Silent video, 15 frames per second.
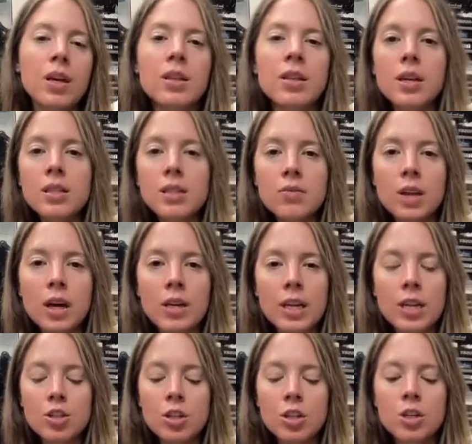things of that
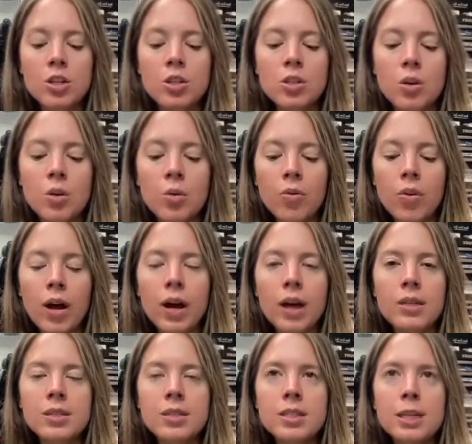nature, so
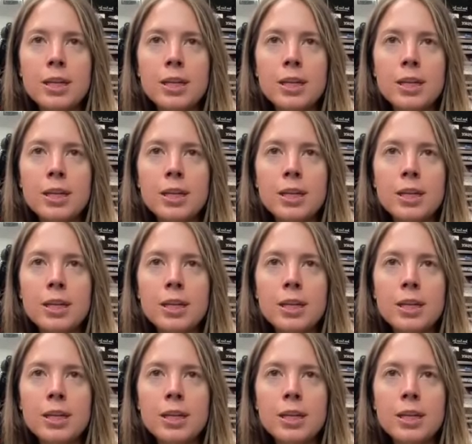that